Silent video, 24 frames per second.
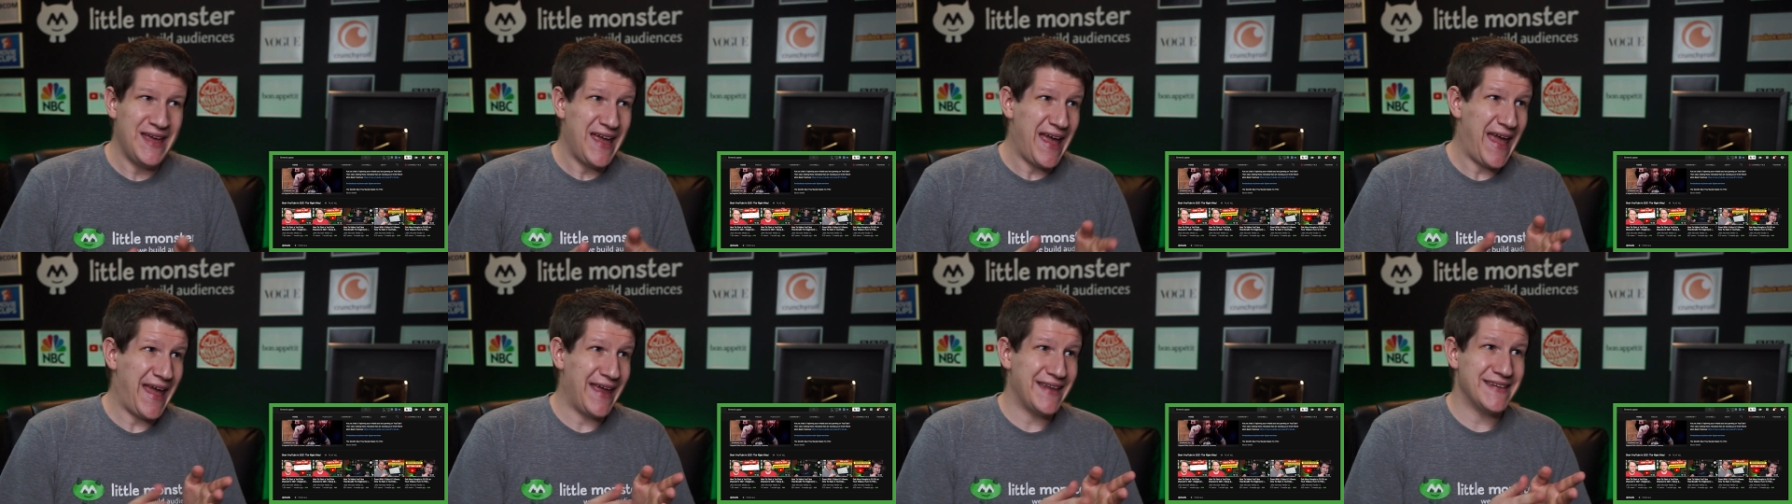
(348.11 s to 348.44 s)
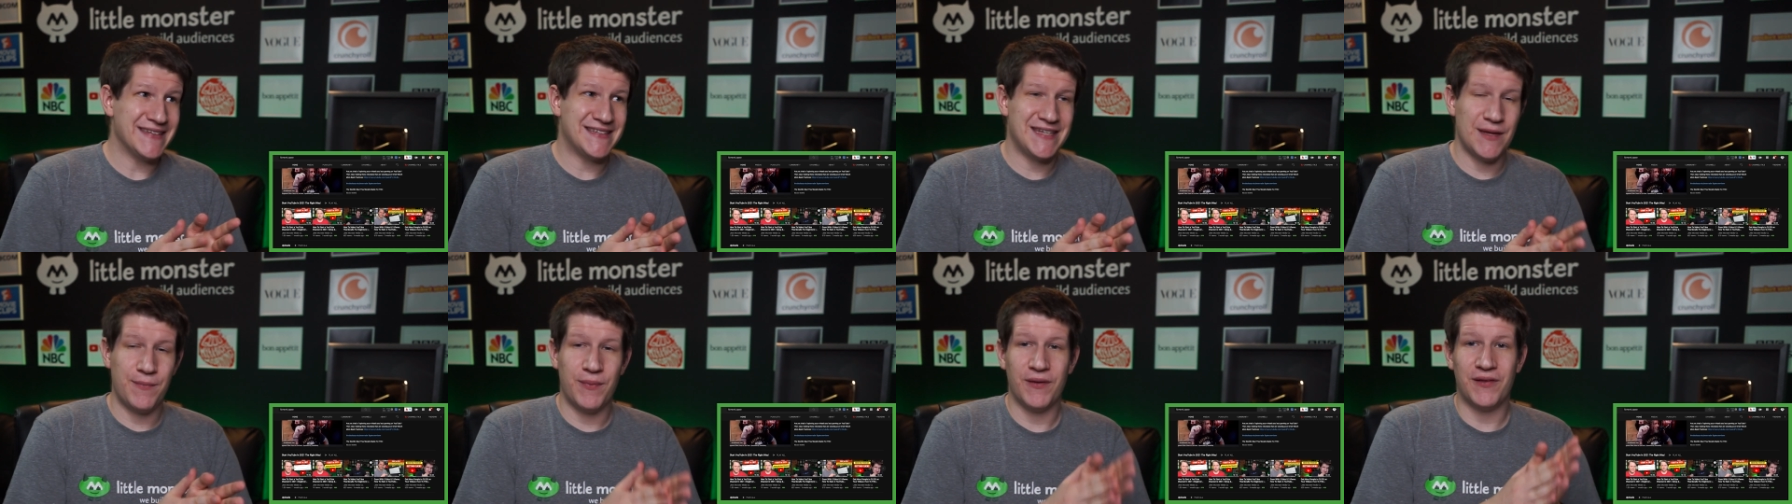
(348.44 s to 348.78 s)

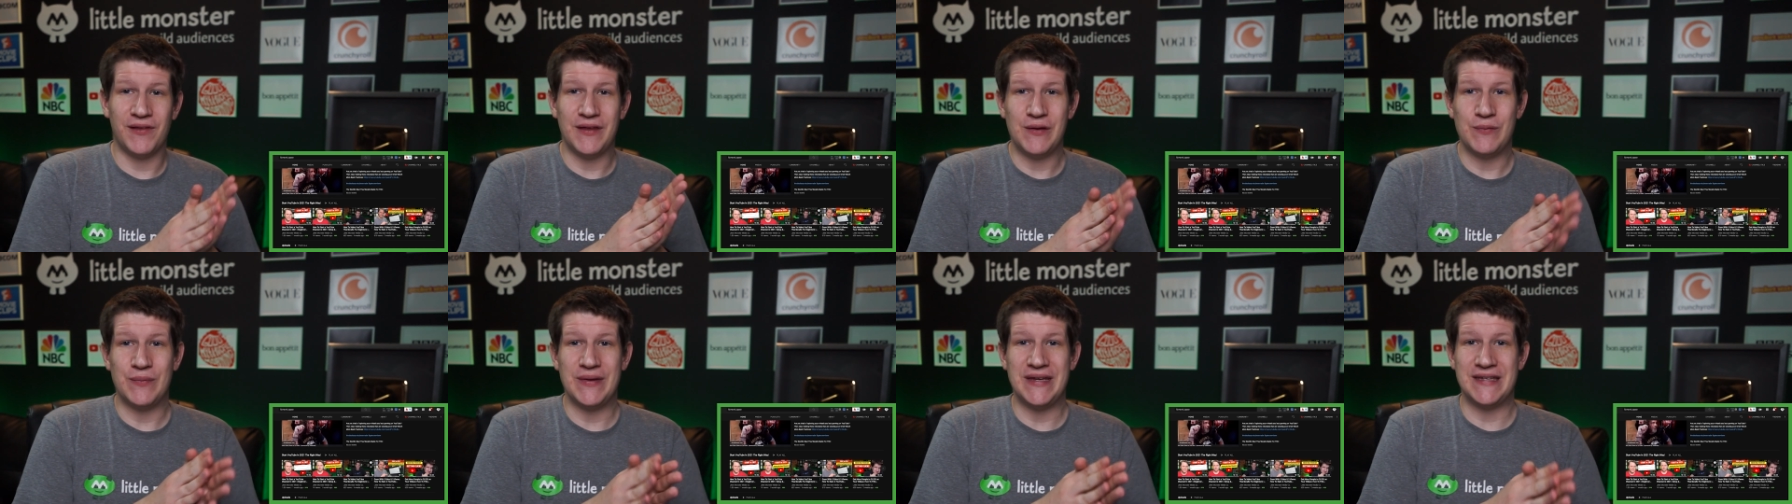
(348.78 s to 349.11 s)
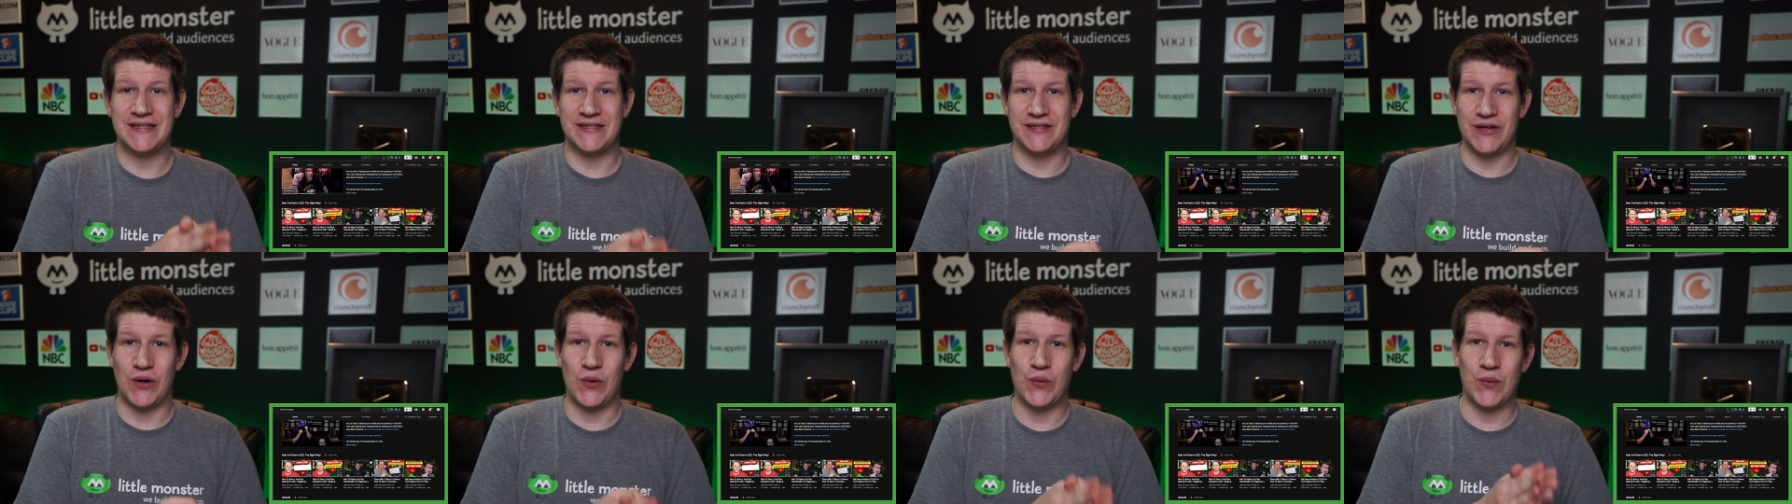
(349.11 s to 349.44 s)
And typically we
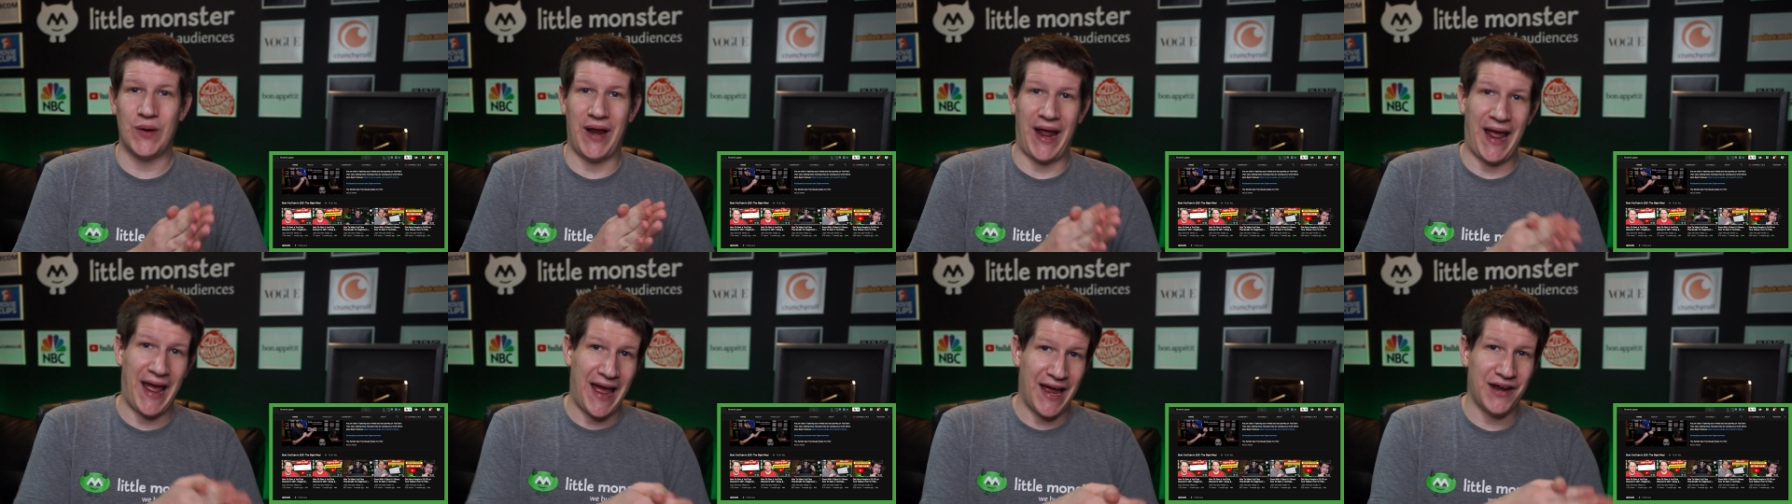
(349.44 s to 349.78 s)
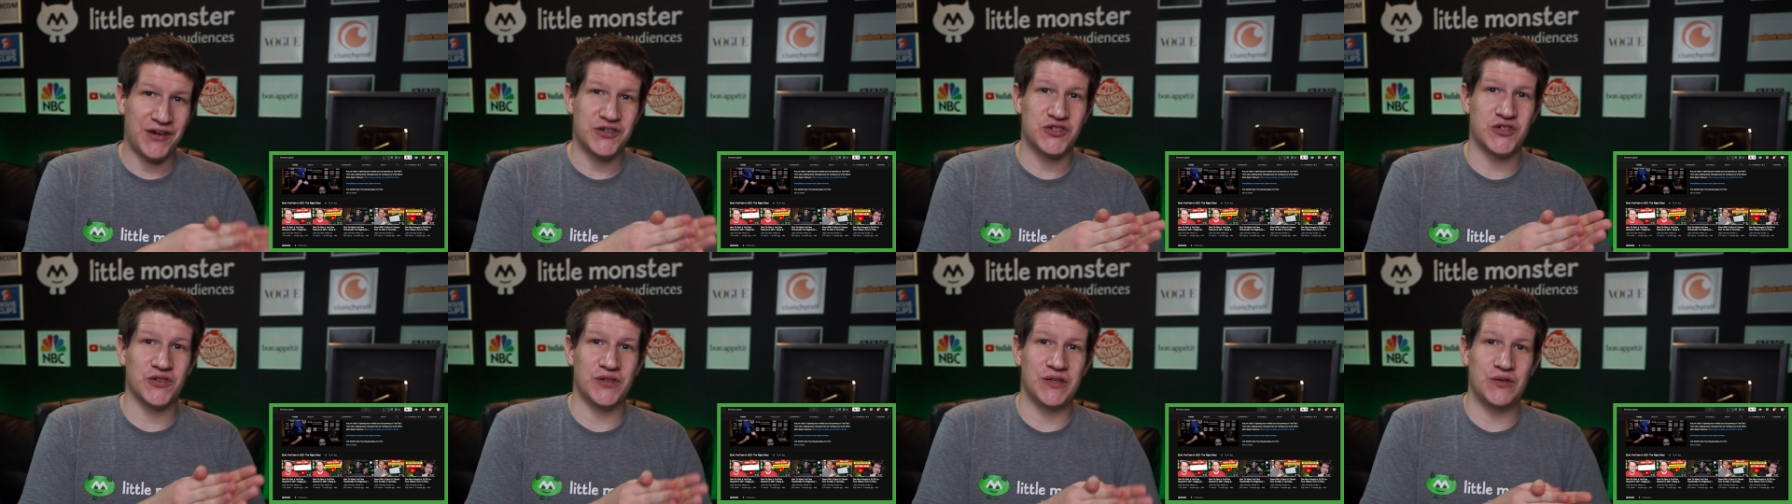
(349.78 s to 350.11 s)
don't
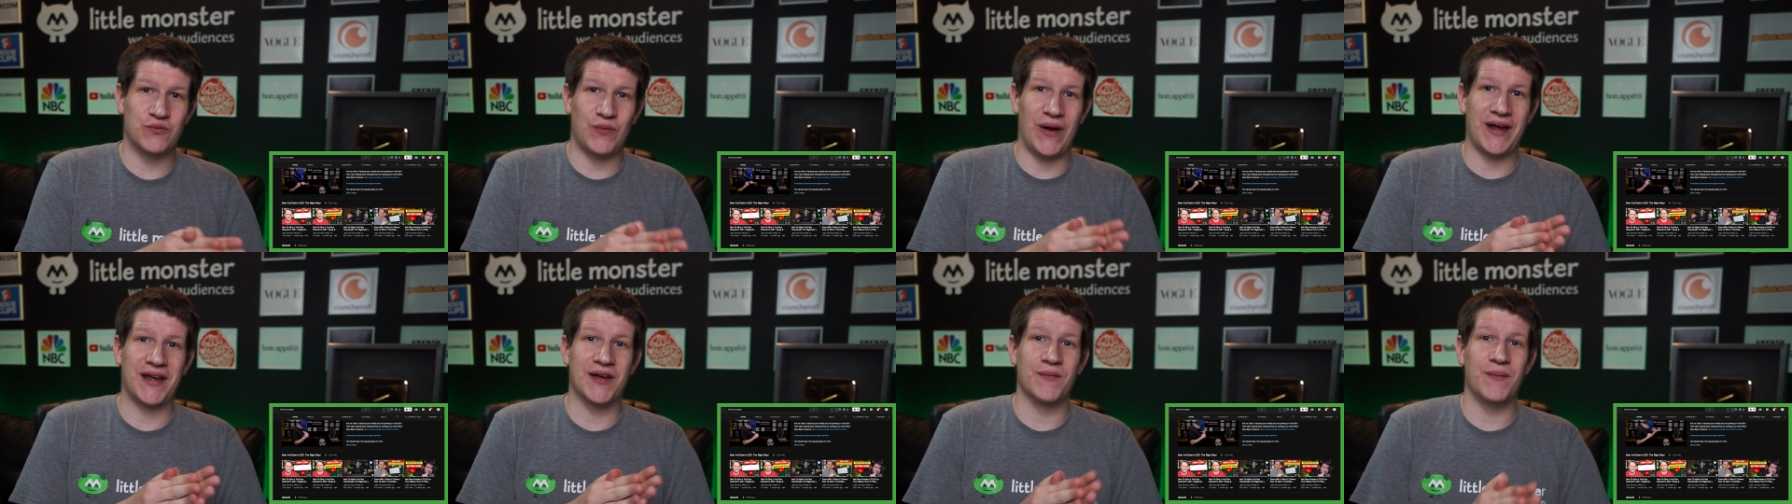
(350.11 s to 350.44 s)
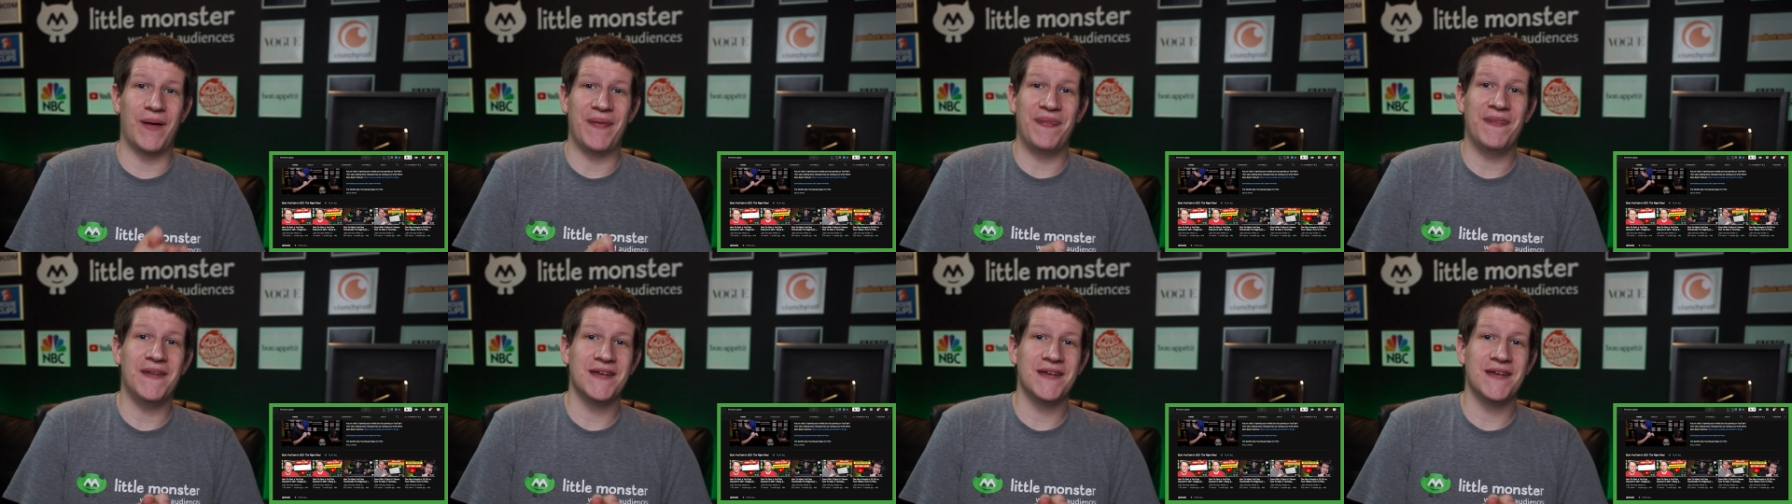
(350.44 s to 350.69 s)
actually recommend